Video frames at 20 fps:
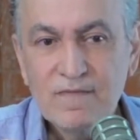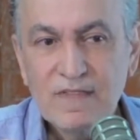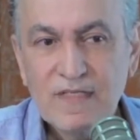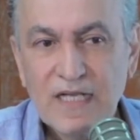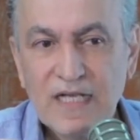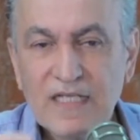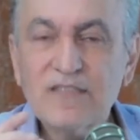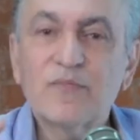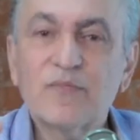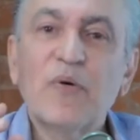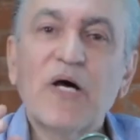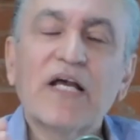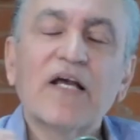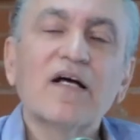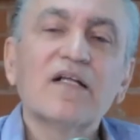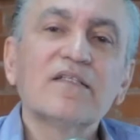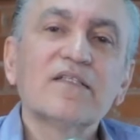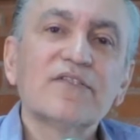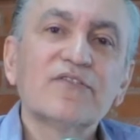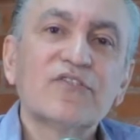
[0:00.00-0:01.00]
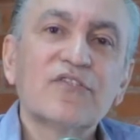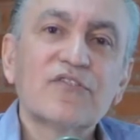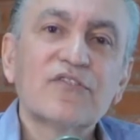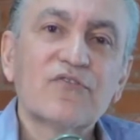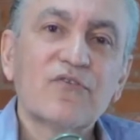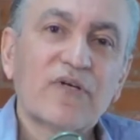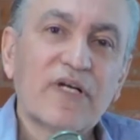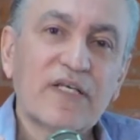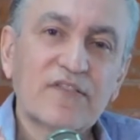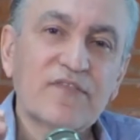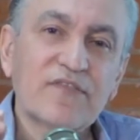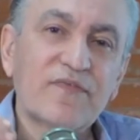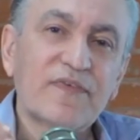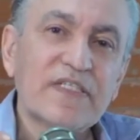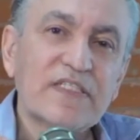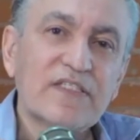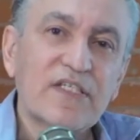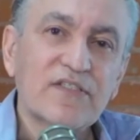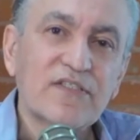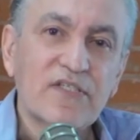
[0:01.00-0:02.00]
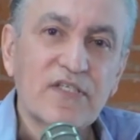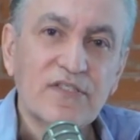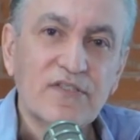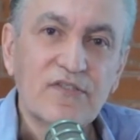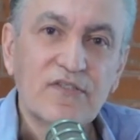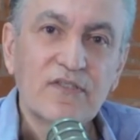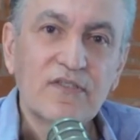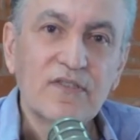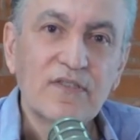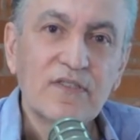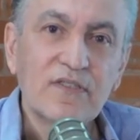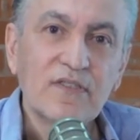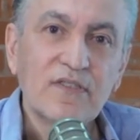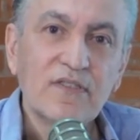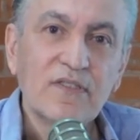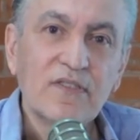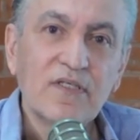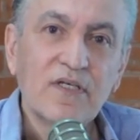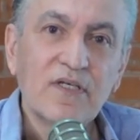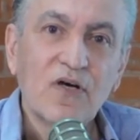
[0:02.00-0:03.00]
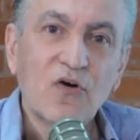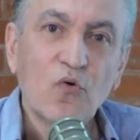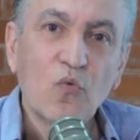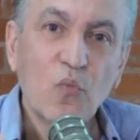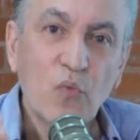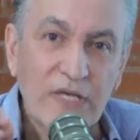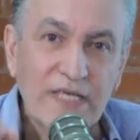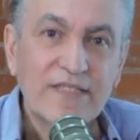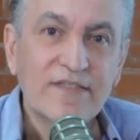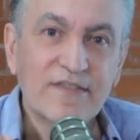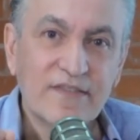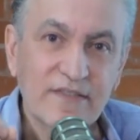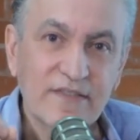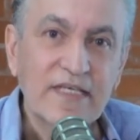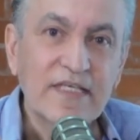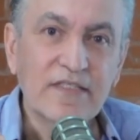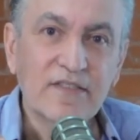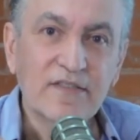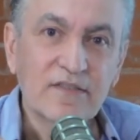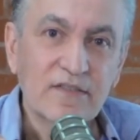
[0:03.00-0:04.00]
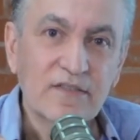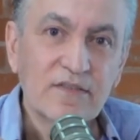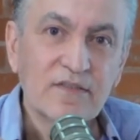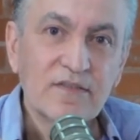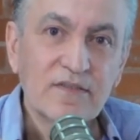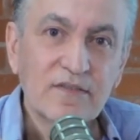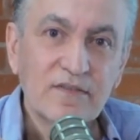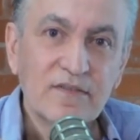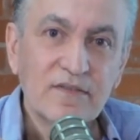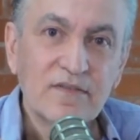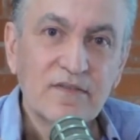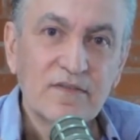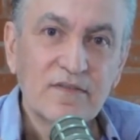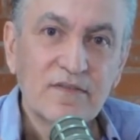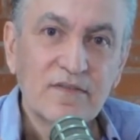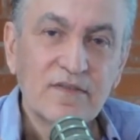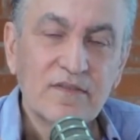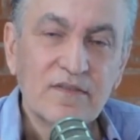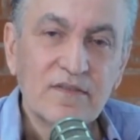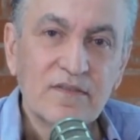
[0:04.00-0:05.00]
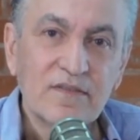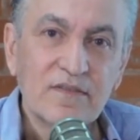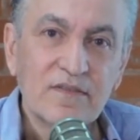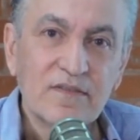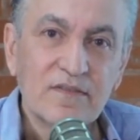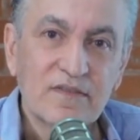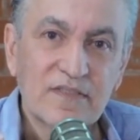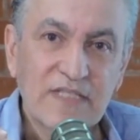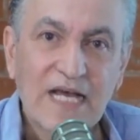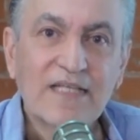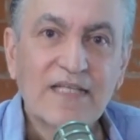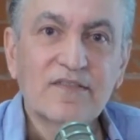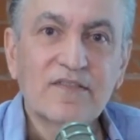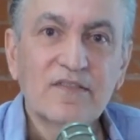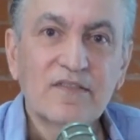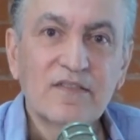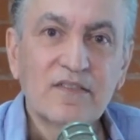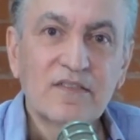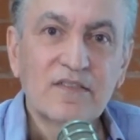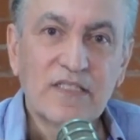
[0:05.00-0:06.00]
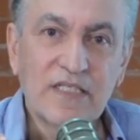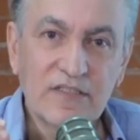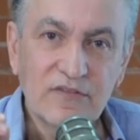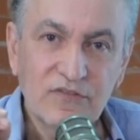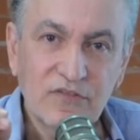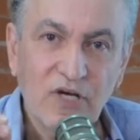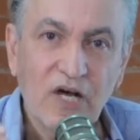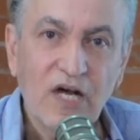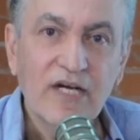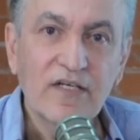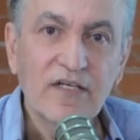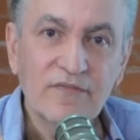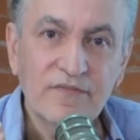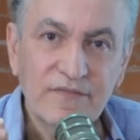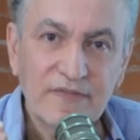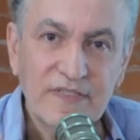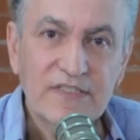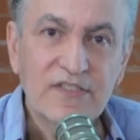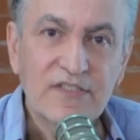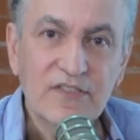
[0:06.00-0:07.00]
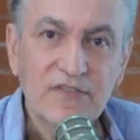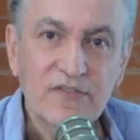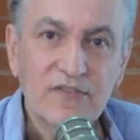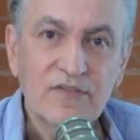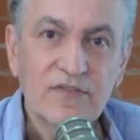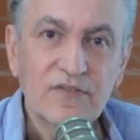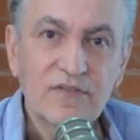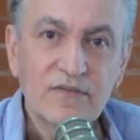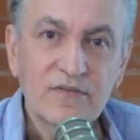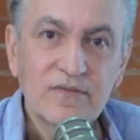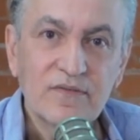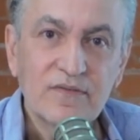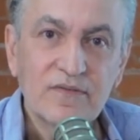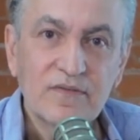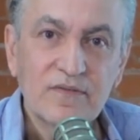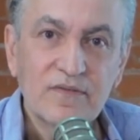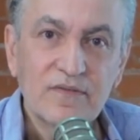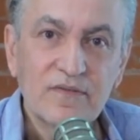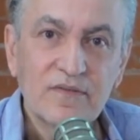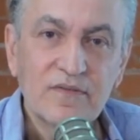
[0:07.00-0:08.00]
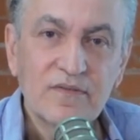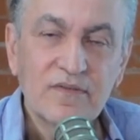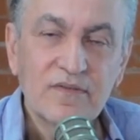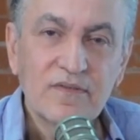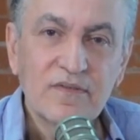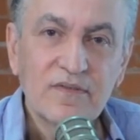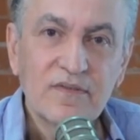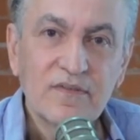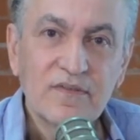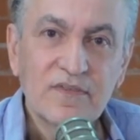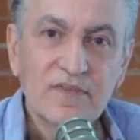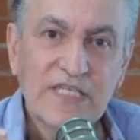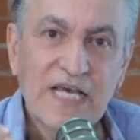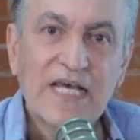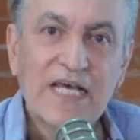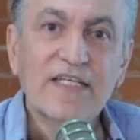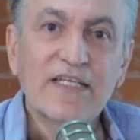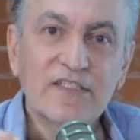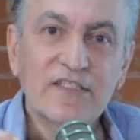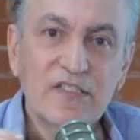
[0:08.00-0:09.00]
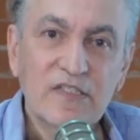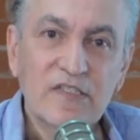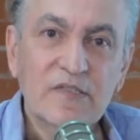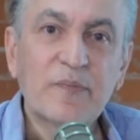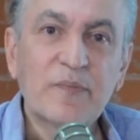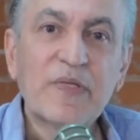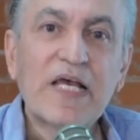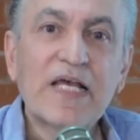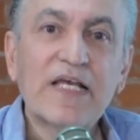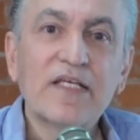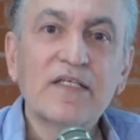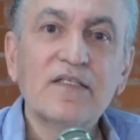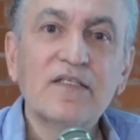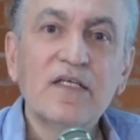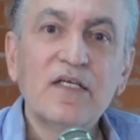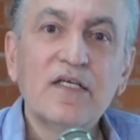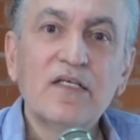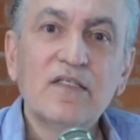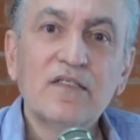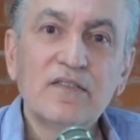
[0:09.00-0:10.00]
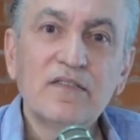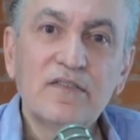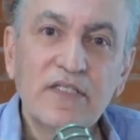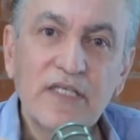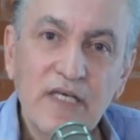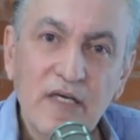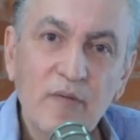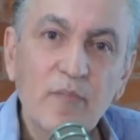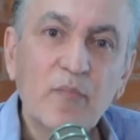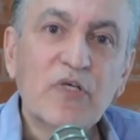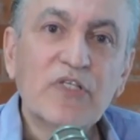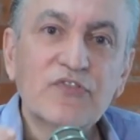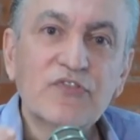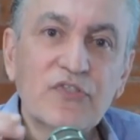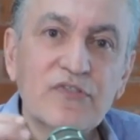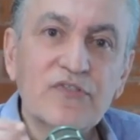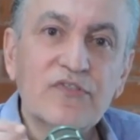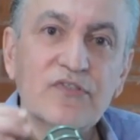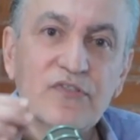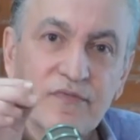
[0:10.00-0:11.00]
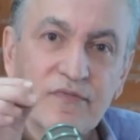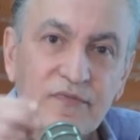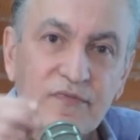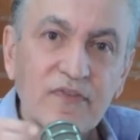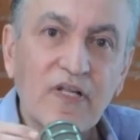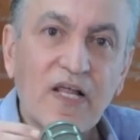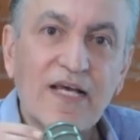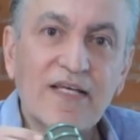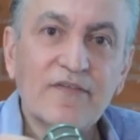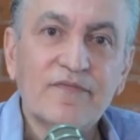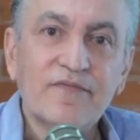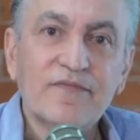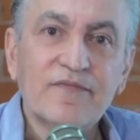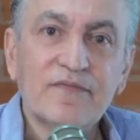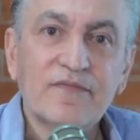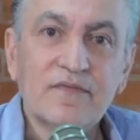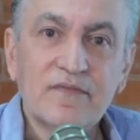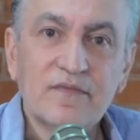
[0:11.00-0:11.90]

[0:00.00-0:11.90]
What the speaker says: as biologists or as physicists, we think that the entire physics can explain the emergence of life